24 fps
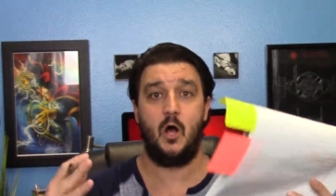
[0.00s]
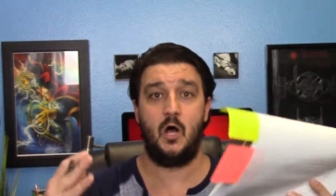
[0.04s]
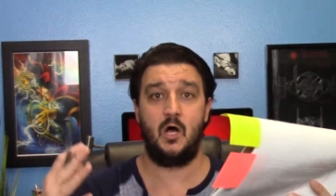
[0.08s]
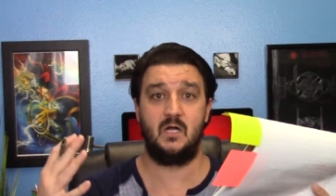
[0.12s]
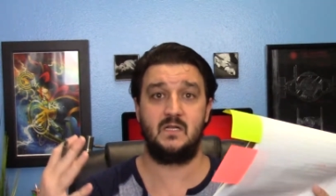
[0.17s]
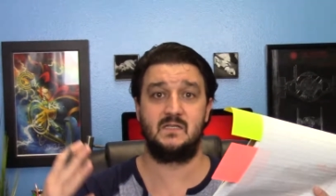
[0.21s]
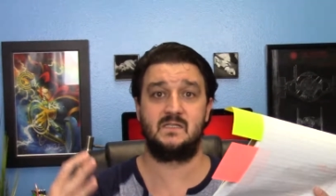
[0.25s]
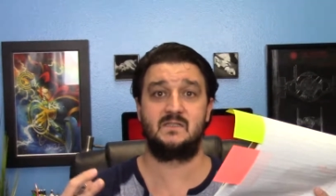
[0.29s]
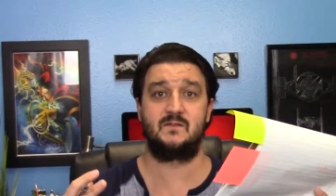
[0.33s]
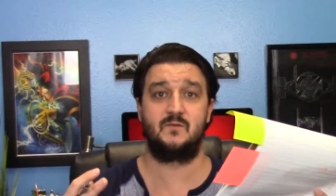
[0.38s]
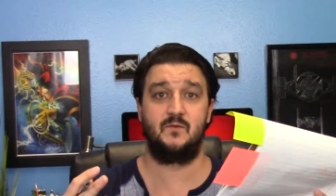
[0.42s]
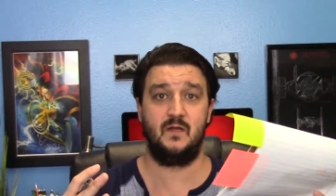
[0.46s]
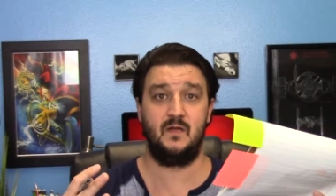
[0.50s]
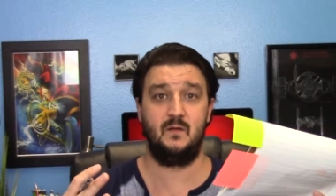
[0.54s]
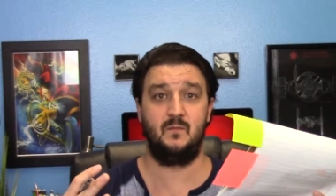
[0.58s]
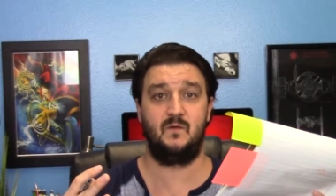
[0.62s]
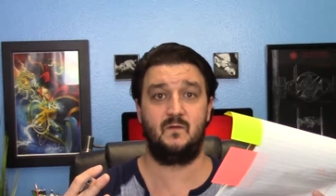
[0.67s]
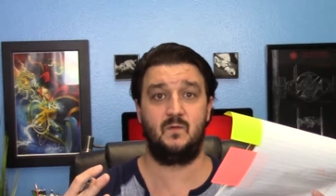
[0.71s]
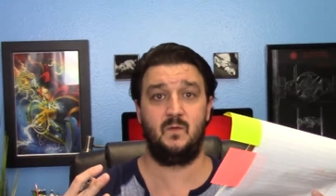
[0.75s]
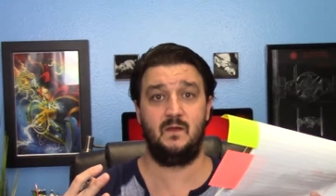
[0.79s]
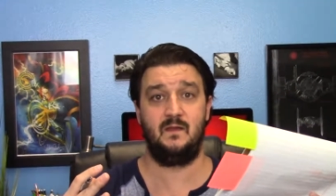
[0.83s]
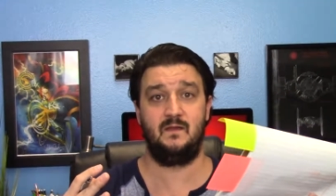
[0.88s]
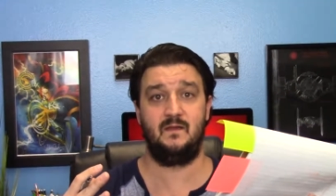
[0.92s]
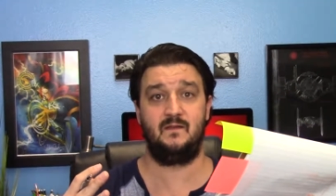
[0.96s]
on screen
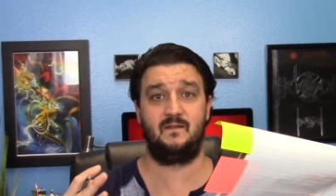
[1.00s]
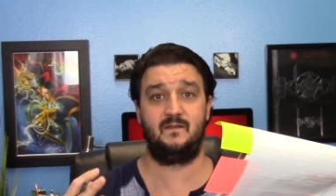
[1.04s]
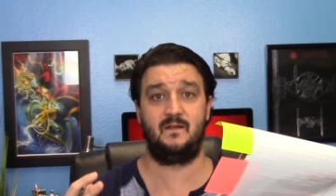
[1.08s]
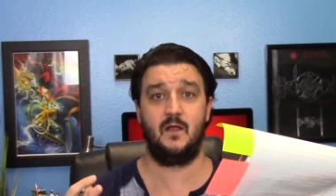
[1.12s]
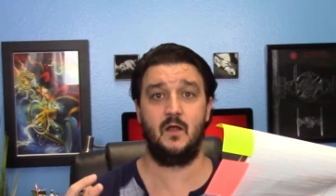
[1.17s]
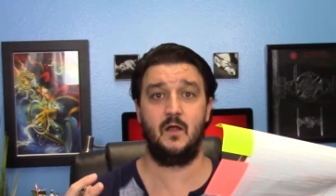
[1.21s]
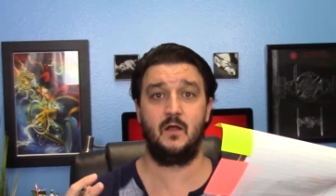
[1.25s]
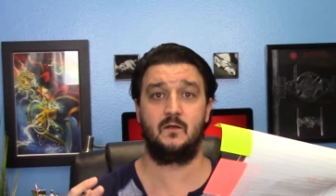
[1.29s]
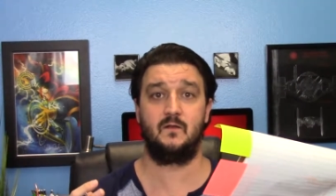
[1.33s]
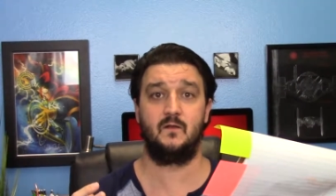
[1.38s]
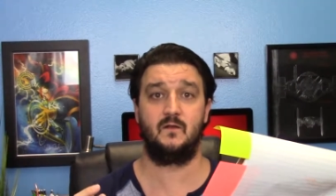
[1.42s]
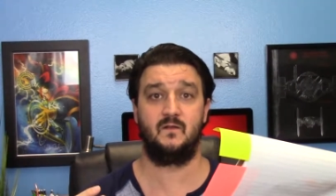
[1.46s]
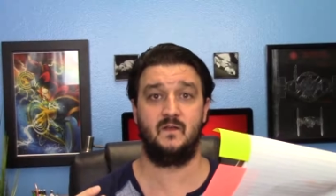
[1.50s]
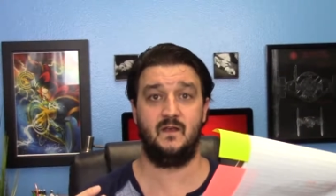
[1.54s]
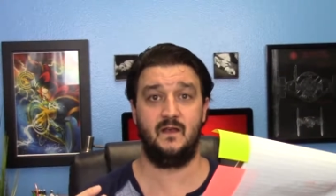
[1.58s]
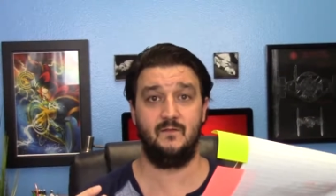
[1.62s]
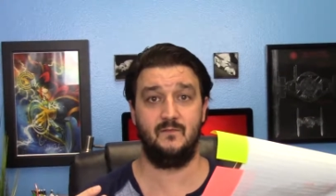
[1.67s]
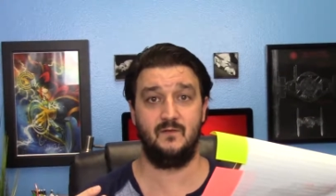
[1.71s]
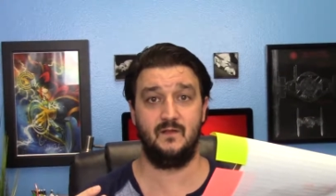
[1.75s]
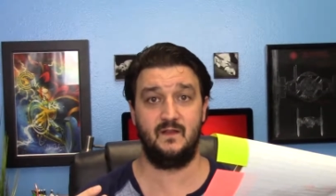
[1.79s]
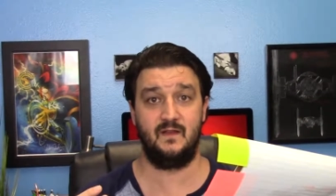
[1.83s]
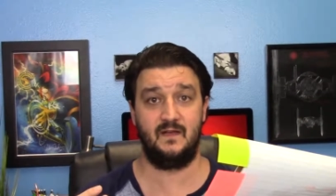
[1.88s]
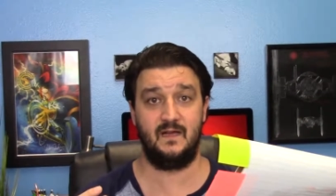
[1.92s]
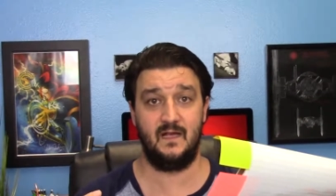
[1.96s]
between these characters and
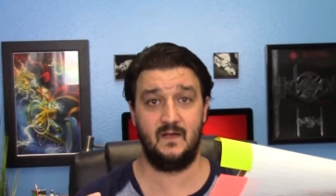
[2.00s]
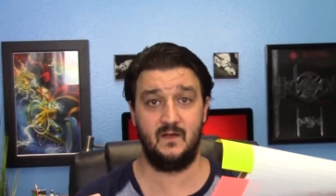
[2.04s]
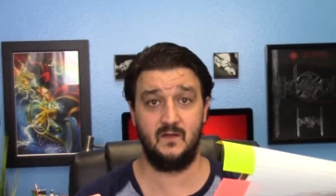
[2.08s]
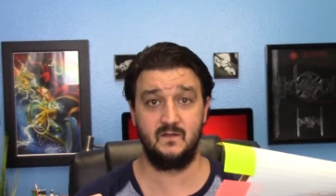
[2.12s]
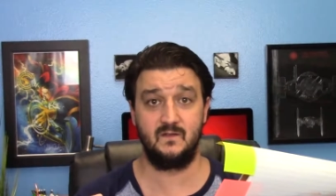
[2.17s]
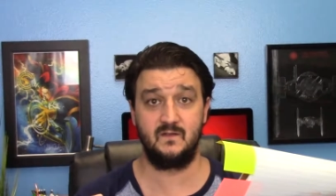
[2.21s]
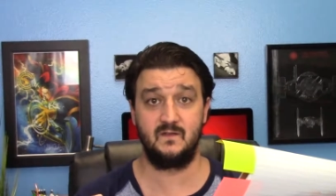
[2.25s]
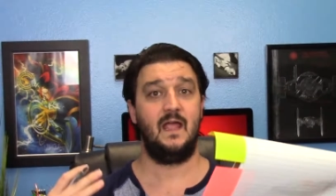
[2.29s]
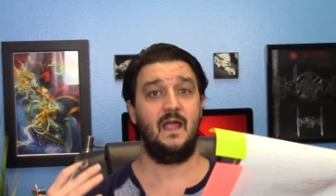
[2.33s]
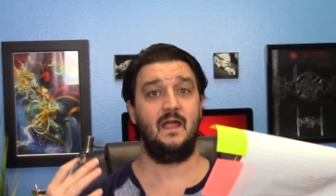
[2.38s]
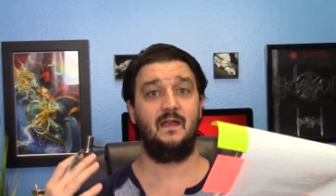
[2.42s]
everything else.